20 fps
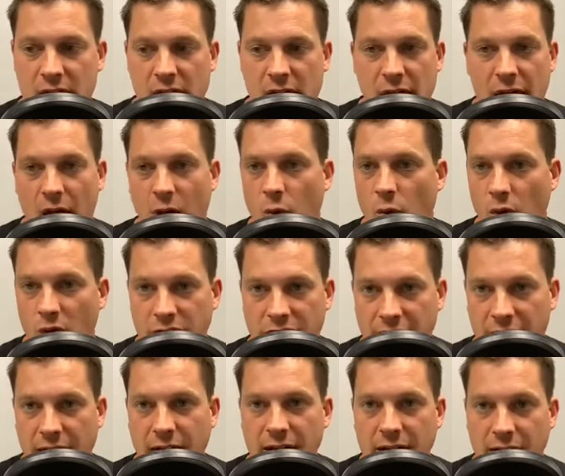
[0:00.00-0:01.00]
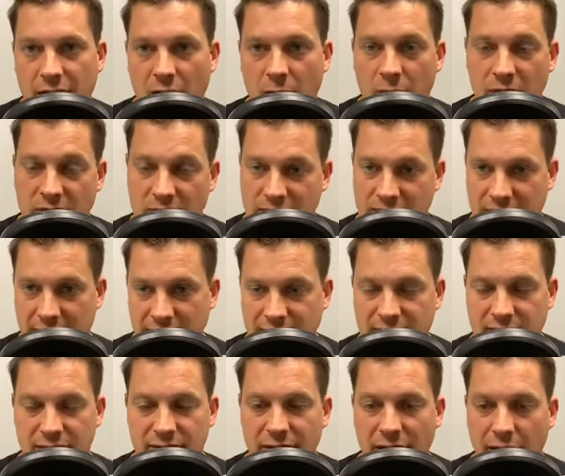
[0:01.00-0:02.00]
at $190,000 now because that's
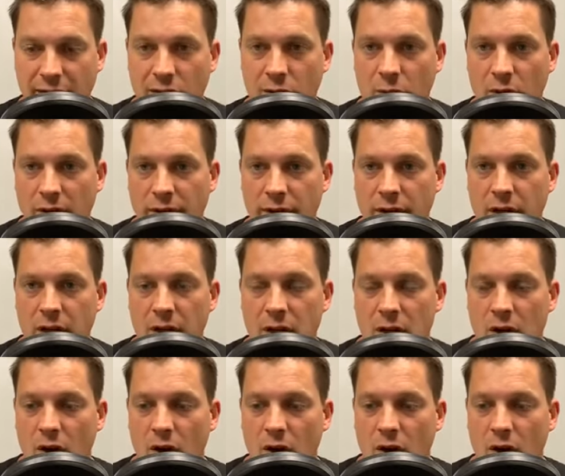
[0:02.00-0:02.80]
the value of it?